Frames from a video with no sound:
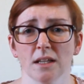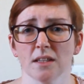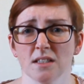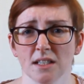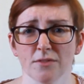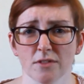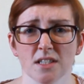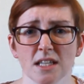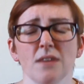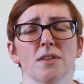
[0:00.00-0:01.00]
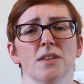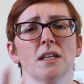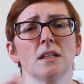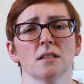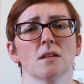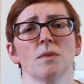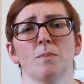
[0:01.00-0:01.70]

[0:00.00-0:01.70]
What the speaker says: like the delivery saver thing, so we